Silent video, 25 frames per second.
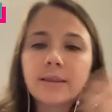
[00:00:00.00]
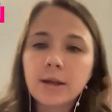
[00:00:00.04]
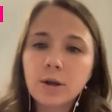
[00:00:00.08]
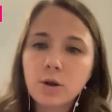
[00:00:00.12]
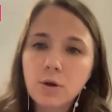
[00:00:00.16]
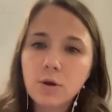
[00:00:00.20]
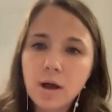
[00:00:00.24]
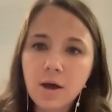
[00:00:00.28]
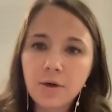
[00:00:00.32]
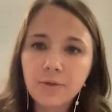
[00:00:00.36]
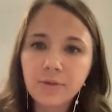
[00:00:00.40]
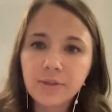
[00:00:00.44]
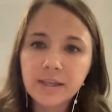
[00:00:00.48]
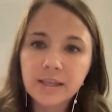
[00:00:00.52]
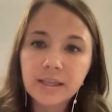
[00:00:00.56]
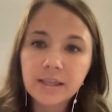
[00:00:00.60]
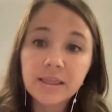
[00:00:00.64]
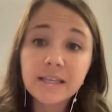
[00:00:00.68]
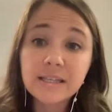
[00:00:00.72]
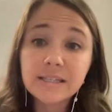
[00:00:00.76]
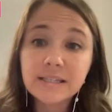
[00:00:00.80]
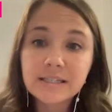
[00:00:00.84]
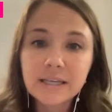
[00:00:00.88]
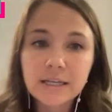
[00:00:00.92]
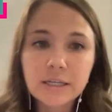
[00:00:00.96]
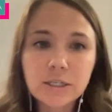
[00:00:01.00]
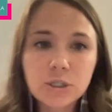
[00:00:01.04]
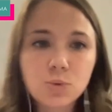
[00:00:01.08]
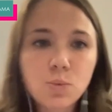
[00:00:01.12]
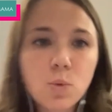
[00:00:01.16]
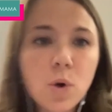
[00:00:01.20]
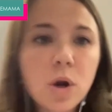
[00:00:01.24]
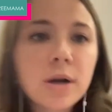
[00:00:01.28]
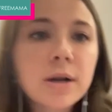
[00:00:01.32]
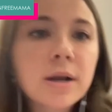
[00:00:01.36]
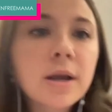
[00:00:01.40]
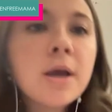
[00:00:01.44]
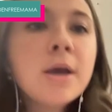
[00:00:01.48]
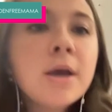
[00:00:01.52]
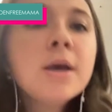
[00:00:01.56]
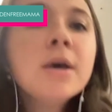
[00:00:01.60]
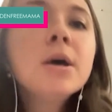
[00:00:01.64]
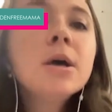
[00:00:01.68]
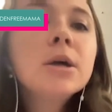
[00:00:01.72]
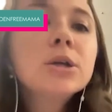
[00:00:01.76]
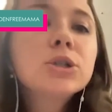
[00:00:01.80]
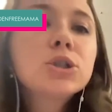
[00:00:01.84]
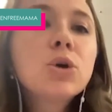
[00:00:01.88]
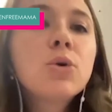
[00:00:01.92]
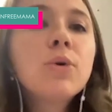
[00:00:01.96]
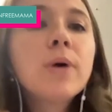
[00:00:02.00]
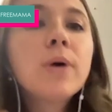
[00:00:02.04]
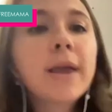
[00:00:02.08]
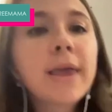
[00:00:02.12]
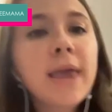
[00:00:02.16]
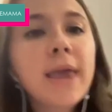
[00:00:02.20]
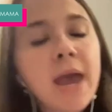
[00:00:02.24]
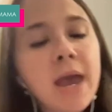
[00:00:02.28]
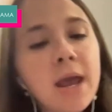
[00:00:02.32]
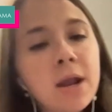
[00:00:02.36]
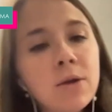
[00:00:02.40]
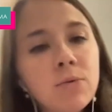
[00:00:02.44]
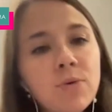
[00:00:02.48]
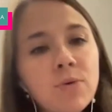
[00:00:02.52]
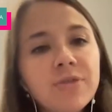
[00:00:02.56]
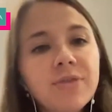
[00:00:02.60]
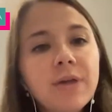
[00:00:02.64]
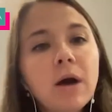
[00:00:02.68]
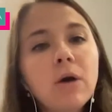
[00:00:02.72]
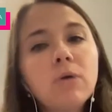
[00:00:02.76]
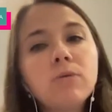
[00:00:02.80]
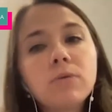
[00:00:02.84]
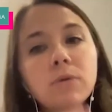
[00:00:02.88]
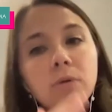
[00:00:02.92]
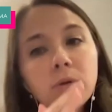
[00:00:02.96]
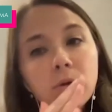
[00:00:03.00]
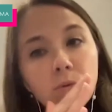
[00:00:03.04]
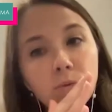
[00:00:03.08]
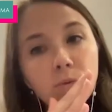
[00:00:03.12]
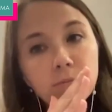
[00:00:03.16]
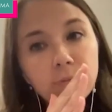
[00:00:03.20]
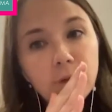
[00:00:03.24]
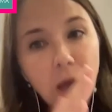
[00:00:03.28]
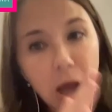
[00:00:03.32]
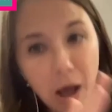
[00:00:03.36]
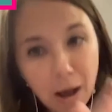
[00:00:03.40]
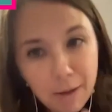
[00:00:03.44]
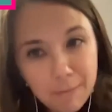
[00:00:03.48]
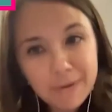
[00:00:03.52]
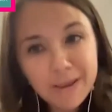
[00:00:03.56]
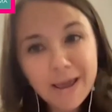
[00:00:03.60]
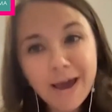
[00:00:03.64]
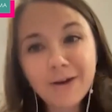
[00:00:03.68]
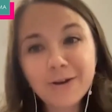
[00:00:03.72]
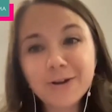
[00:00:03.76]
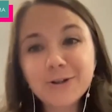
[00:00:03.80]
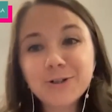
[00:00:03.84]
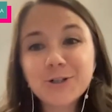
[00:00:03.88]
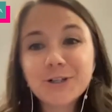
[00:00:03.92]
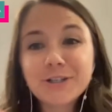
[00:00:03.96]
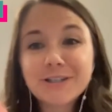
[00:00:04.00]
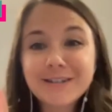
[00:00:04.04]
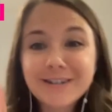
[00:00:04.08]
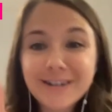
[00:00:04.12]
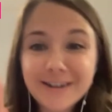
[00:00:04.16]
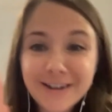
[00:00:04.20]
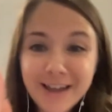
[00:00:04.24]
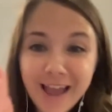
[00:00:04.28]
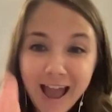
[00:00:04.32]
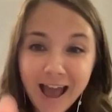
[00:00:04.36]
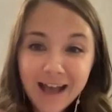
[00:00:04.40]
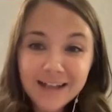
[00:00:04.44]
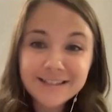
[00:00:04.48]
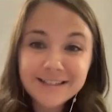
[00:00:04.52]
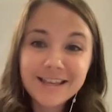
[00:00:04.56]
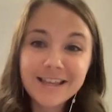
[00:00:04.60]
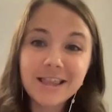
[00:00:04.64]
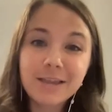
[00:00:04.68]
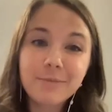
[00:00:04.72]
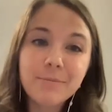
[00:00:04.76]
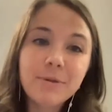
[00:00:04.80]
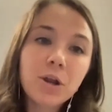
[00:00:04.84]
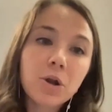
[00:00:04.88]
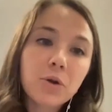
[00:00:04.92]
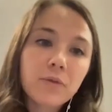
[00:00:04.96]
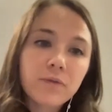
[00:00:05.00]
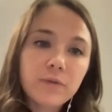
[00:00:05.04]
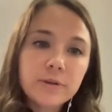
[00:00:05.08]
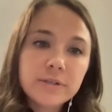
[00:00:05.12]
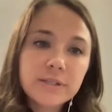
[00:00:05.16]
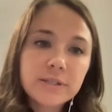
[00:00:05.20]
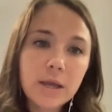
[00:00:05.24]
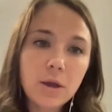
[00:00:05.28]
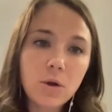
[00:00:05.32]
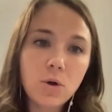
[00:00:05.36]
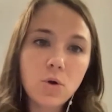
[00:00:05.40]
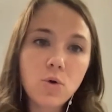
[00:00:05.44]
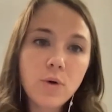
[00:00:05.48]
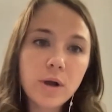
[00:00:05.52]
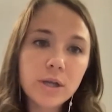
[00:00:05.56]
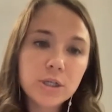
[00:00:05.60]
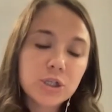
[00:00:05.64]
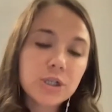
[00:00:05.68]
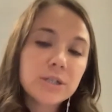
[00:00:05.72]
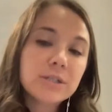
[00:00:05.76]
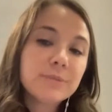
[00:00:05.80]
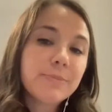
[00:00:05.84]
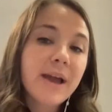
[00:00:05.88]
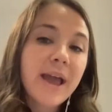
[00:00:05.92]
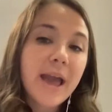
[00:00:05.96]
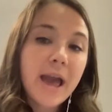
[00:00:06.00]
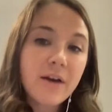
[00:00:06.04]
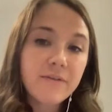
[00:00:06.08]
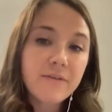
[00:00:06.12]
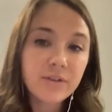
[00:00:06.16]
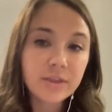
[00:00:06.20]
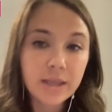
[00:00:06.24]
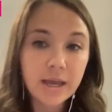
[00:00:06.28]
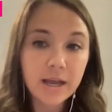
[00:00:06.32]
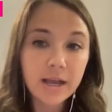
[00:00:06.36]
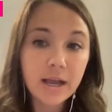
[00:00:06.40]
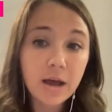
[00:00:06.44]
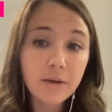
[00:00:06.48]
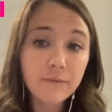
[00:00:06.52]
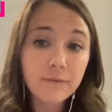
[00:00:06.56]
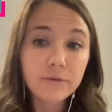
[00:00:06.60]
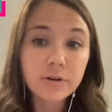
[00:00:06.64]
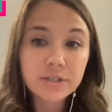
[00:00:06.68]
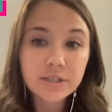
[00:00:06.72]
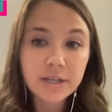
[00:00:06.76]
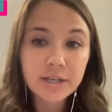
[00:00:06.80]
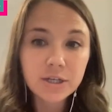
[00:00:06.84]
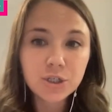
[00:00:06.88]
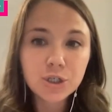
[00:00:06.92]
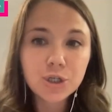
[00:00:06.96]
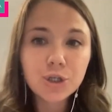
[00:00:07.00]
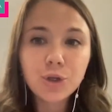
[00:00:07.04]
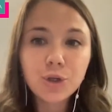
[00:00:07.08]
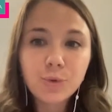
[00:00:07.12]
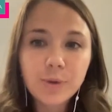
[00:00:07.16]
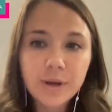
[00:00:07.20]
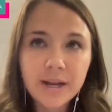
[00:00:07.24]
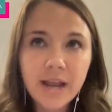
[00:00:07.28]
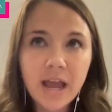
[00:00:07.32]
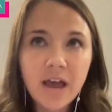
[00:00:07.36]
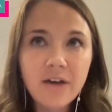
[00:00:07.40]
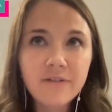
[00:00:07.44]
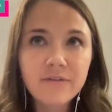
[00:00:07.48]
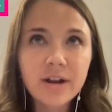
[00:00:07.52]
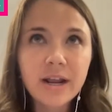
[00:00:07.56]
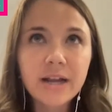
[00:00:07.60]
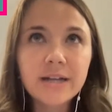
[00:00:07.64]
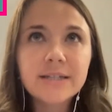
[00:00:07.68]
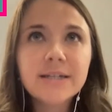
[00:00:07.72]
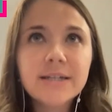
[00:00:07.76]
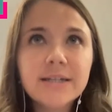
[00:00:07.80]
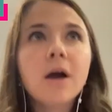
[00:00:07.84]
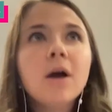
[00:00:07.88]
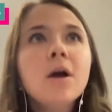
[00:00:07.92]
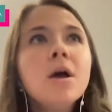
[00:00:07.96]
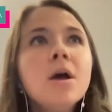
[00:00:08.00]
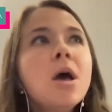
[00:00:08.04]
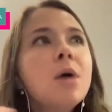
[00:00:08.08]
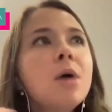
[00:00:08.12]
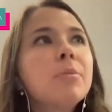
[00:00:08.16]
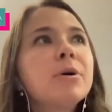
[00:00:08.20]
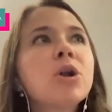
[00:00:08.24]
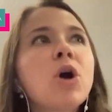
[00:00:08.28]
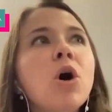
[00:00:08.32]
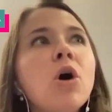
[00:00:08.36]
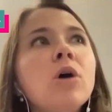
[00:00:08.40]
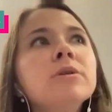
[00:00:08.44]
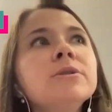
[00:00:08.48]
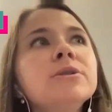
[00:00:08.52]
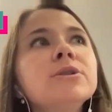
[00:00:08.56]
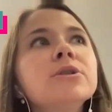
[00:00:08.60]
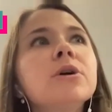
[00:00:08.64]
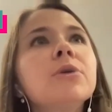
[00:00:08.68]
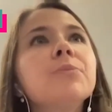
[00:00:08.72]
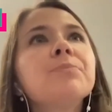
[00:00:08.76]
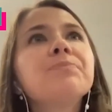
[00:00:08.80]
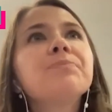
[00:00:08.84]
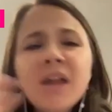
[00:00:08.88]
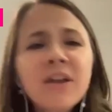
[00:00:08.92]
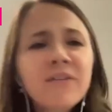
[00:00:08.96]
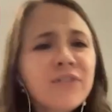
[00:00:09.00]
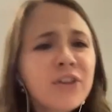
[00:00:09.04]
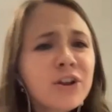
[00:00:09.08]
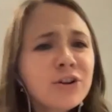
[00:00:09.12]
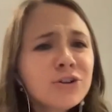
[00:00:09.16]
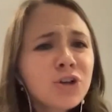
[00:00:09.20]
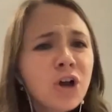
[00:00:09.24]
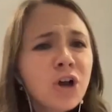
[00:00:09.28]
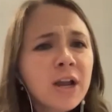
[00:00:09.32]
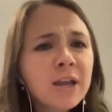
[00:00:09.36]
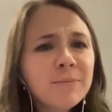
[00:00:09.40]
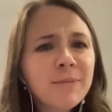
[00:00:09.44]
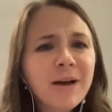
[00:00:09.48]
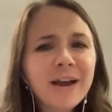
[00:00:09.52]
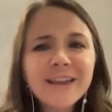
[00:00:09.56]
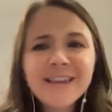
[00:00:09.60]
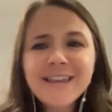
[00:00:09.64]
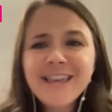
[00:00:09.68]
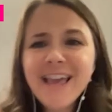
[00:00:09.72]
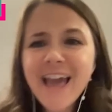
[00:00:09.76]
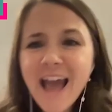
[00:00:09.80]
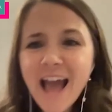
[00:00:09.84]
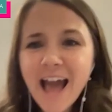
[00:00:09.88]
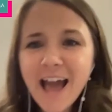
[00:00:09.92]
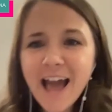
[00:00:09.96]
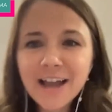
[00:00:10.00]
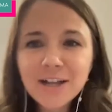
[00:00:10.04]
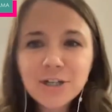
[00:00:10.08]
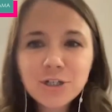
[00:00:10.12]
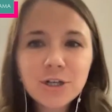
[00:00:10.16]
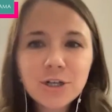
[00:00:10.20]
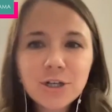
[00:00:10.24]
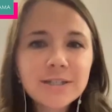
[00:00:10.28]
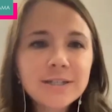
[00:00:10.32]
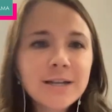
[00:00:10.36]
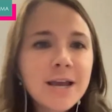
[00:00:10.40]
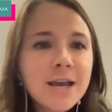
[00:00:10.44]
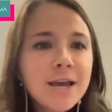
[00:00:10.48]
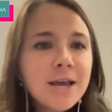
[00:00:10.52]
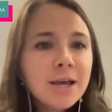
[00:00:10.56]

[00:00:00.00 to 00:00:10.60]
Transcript: They know how these things work. So again, without coming out and just asking them interview style questions, by having that conversation, you can have an idea. But also if they're talking about, yeah, I just,